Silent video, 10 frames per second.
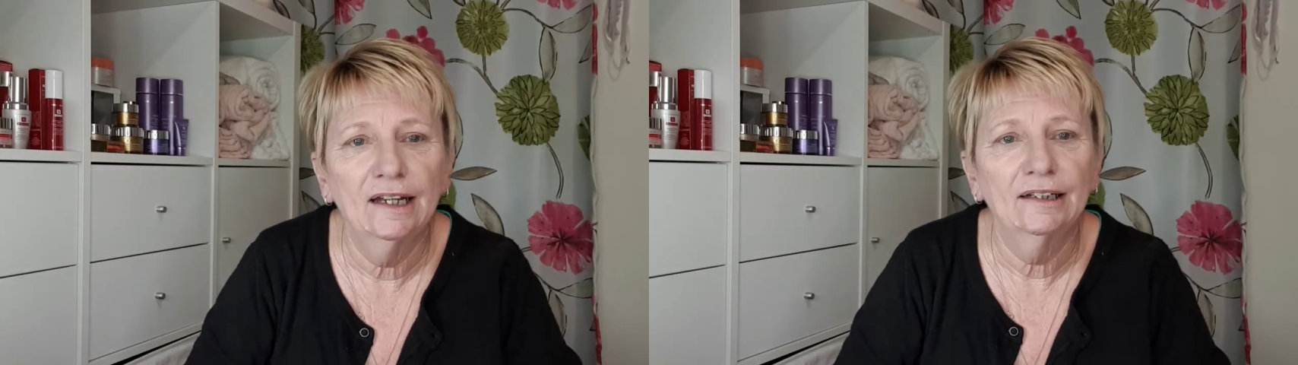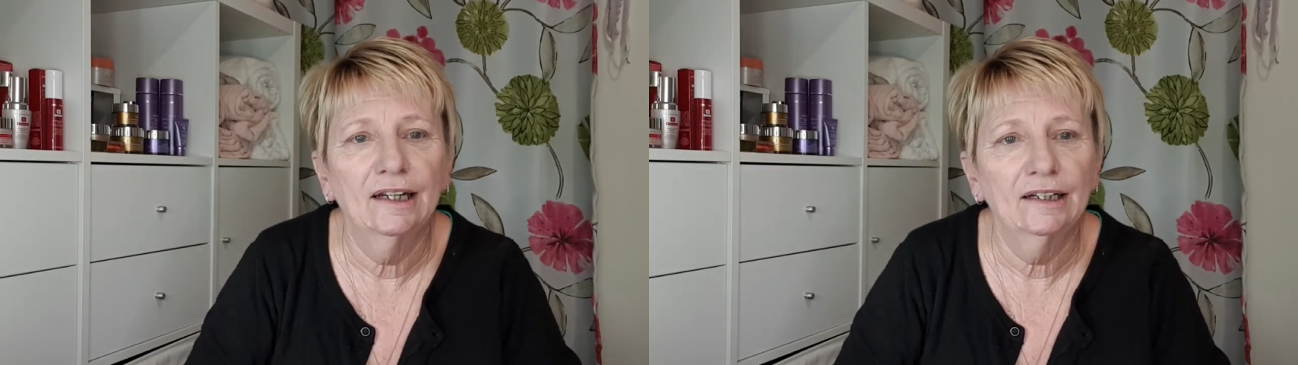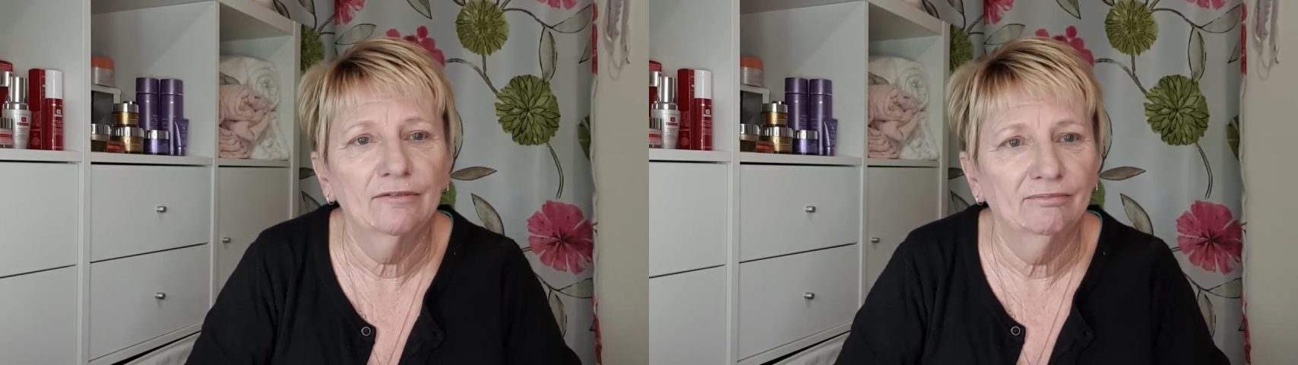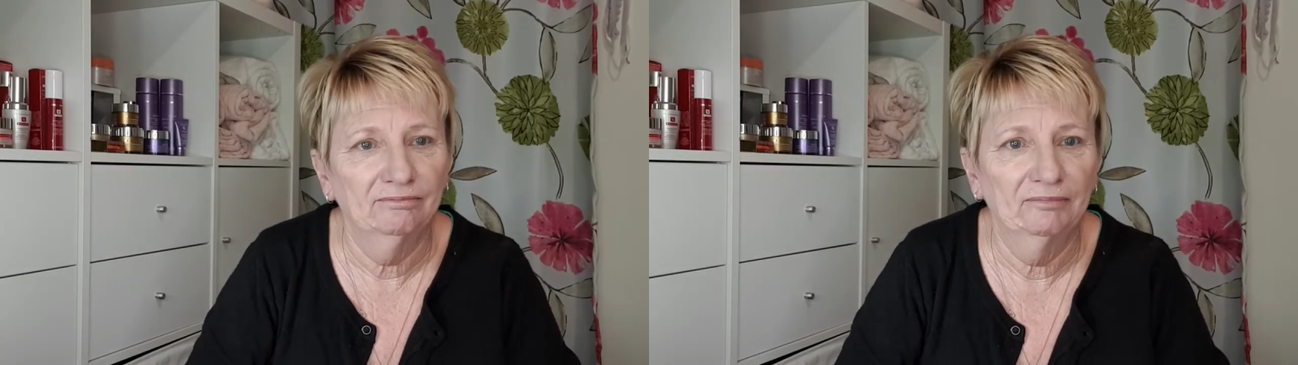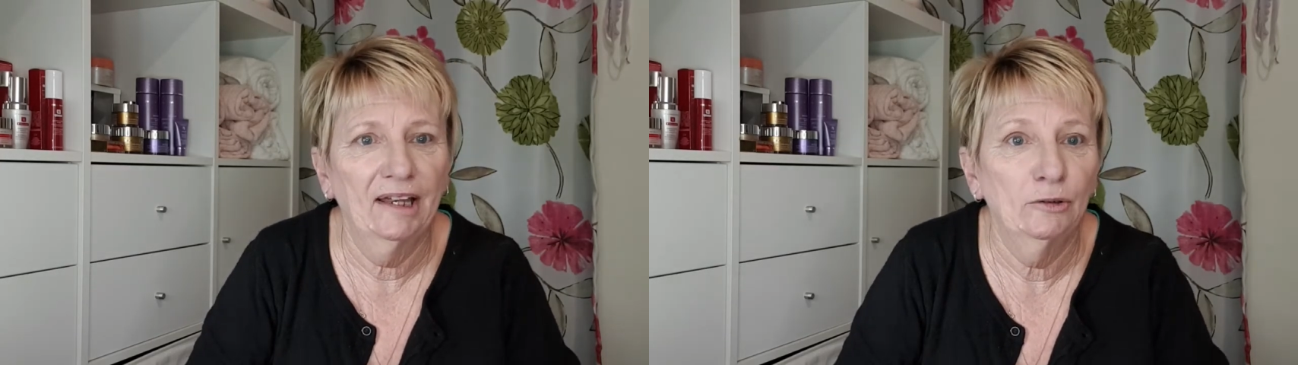and
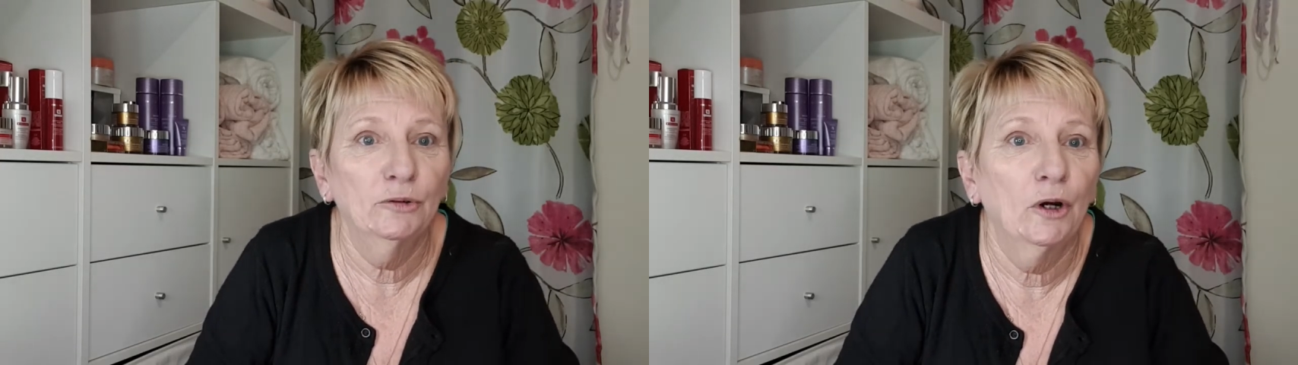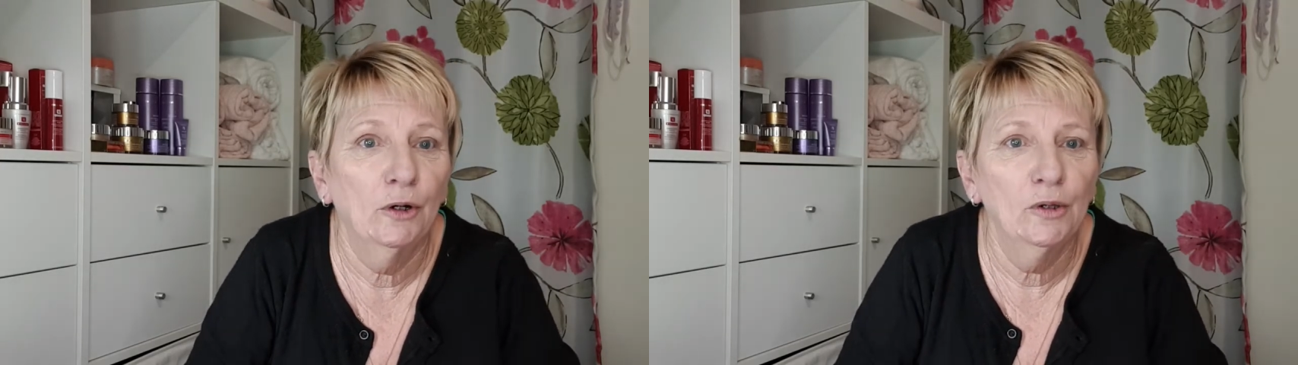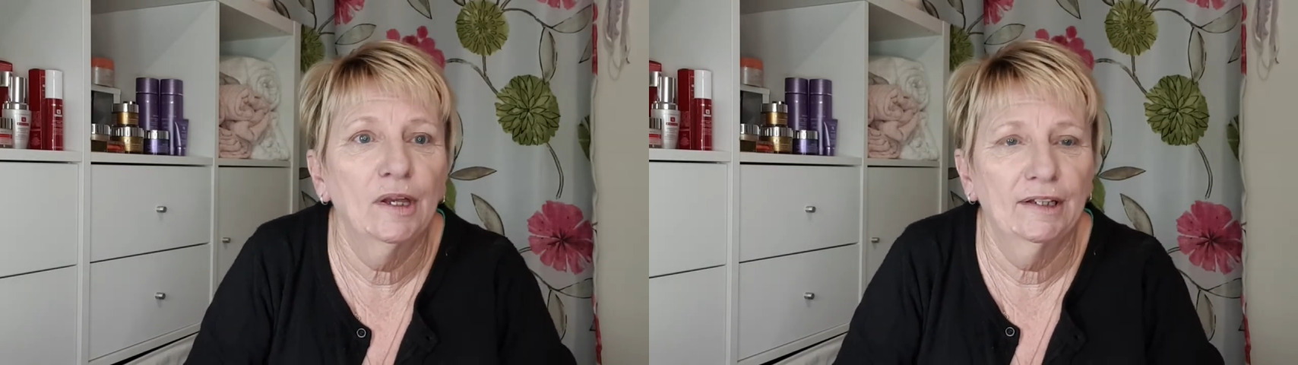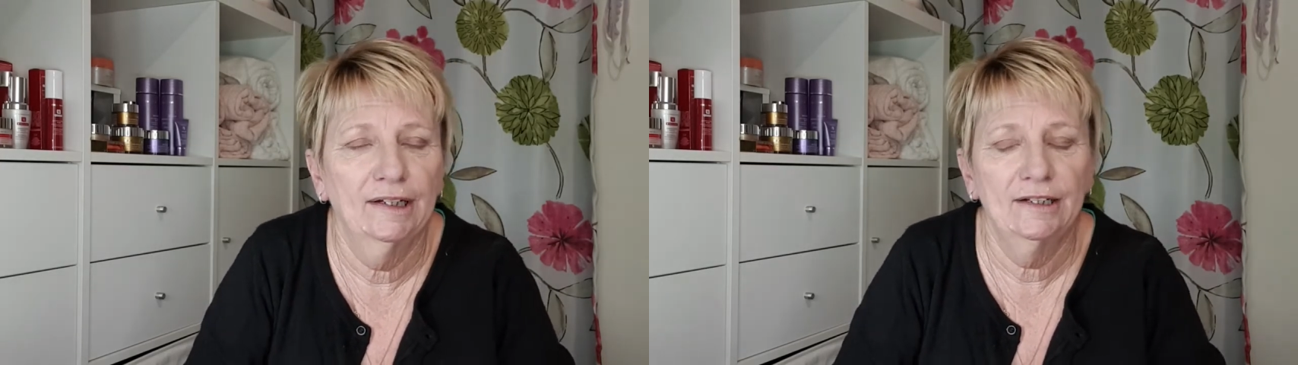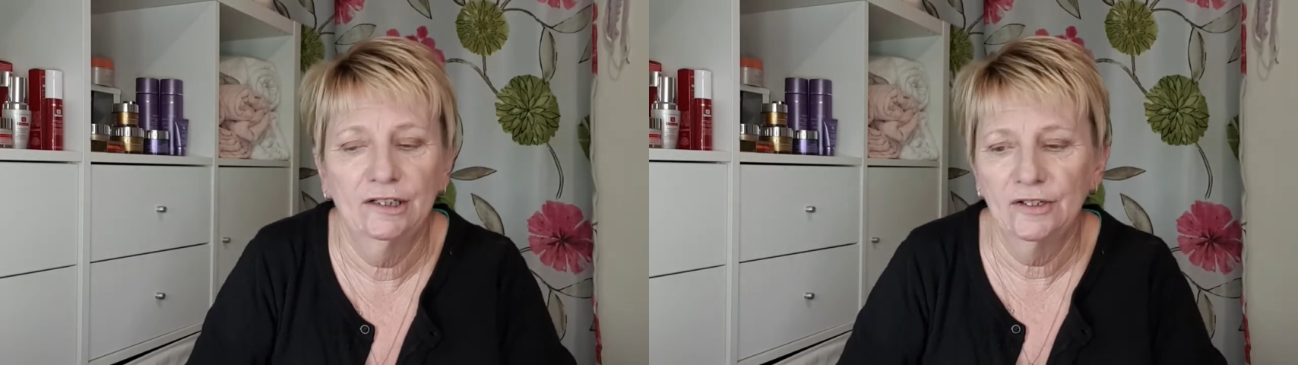they all know that they
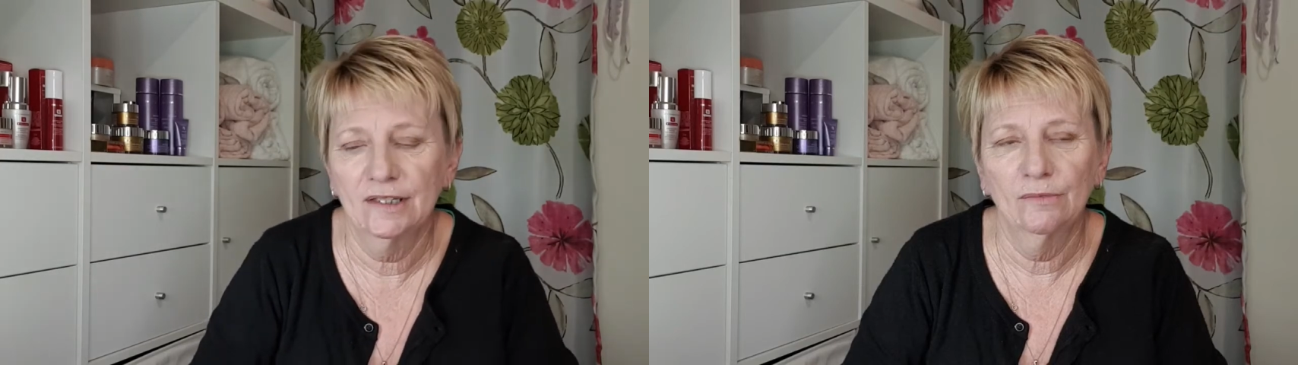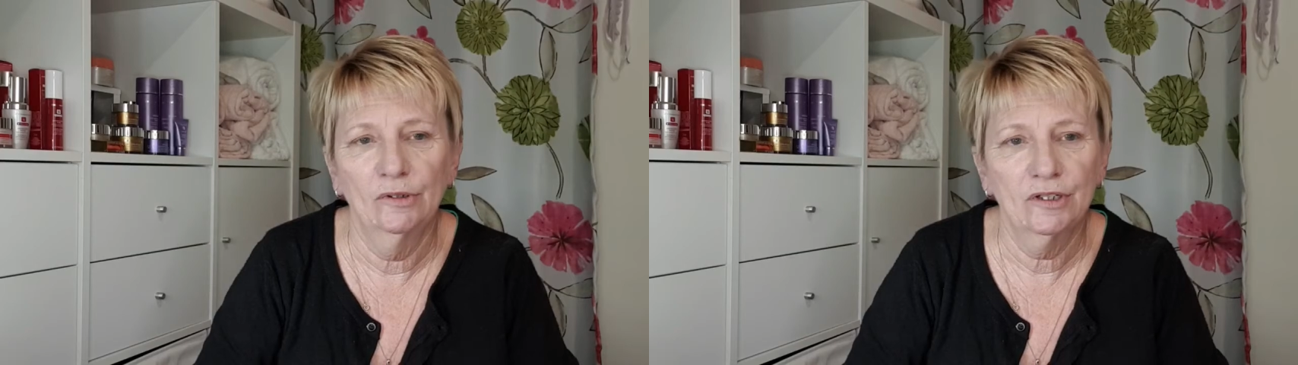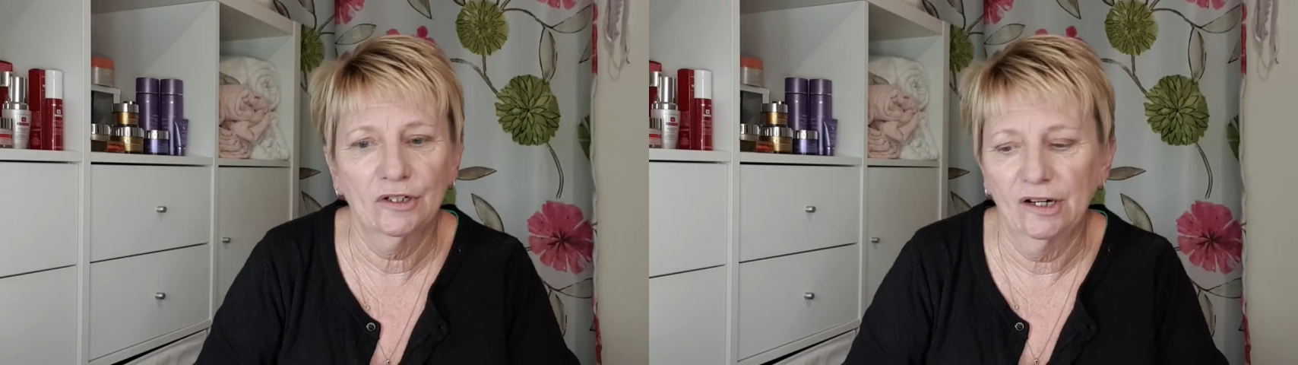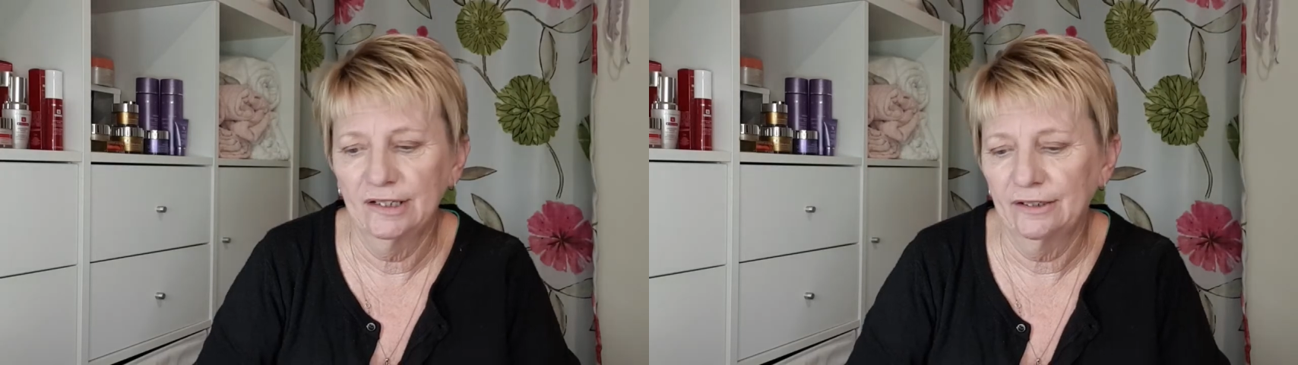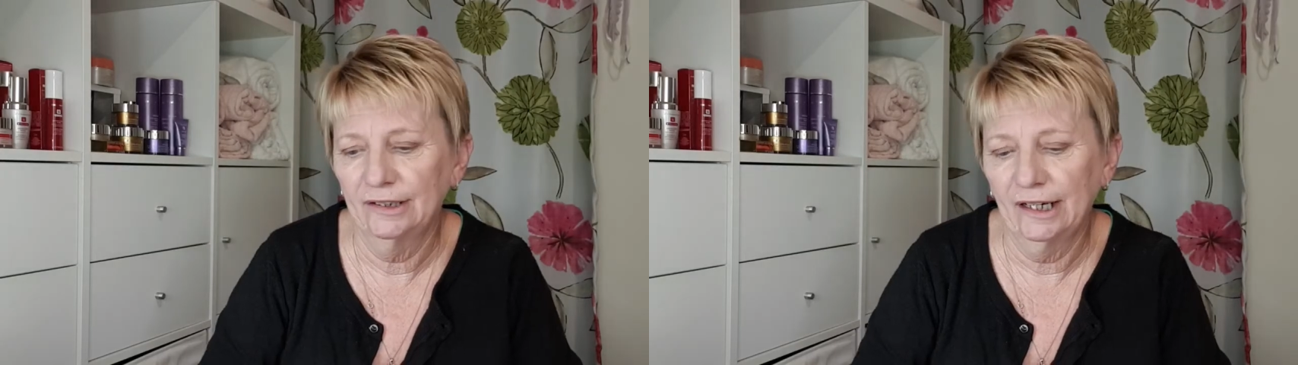need to use some
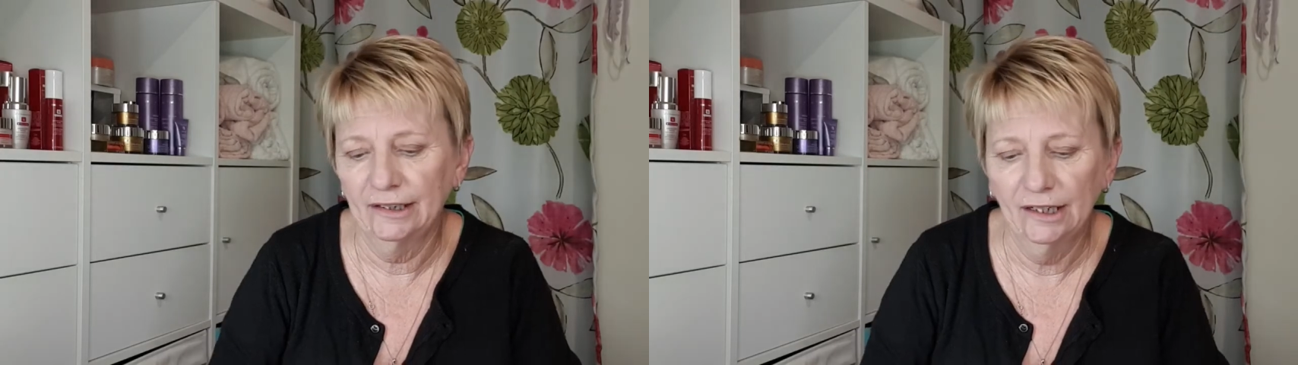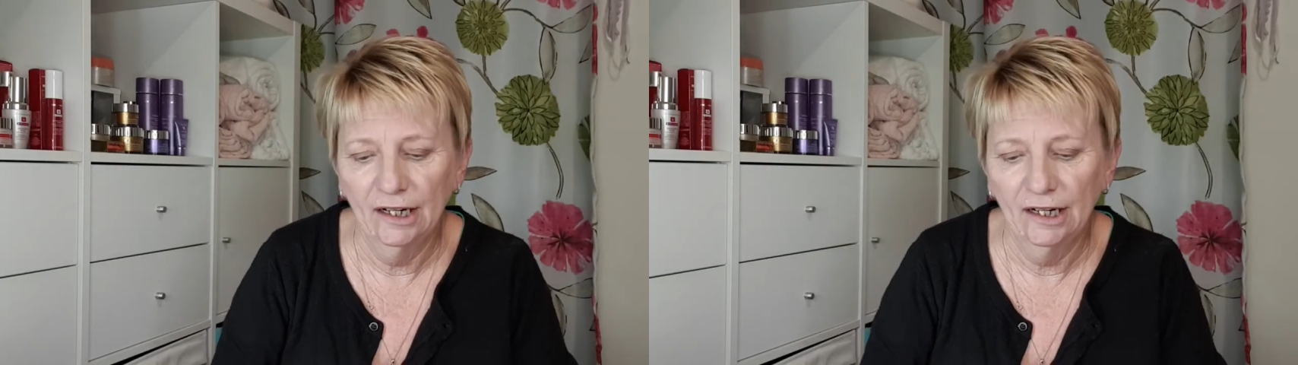moisturizer and that.